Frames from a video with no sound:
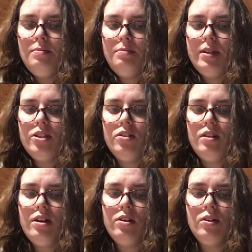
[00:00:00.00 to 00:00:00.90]
But you
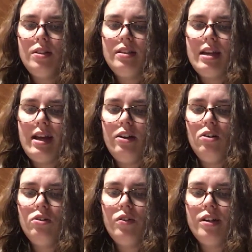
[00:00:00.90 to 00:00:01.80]
know, that
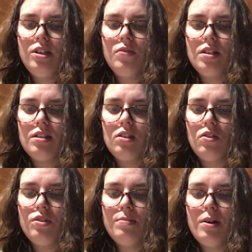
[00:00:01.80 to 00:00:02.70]
old Grinch was
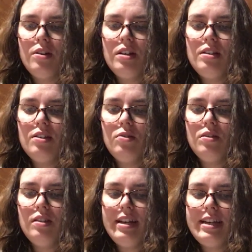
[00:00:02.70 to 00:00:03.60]
so smart and so
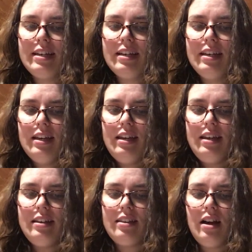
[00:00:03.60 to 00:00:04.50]
slick,
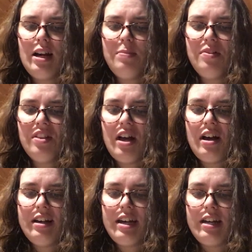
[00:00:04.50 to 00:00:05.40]
he thought up a
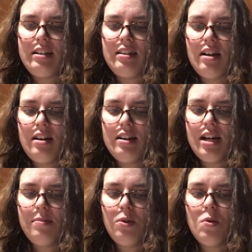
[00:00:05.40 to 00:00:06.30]
lie and he thought it
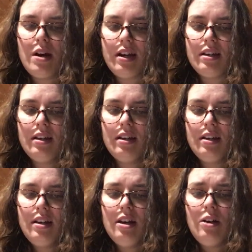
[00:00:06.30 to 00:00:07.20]
up quick.
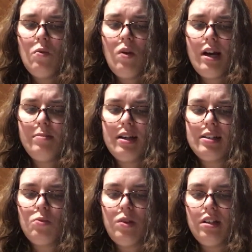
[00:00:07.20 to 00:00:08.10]
"Why, my
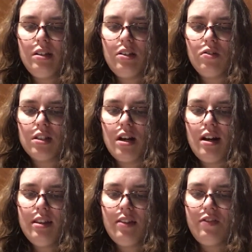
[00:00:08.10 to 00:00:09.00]
sweet little
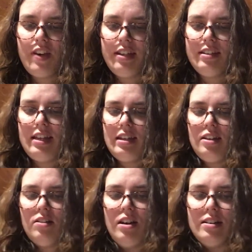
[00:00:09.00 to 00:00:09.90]
tot," the fake Santa
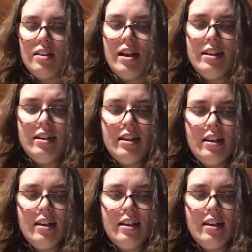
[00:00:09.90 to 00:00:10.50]
Claus lied,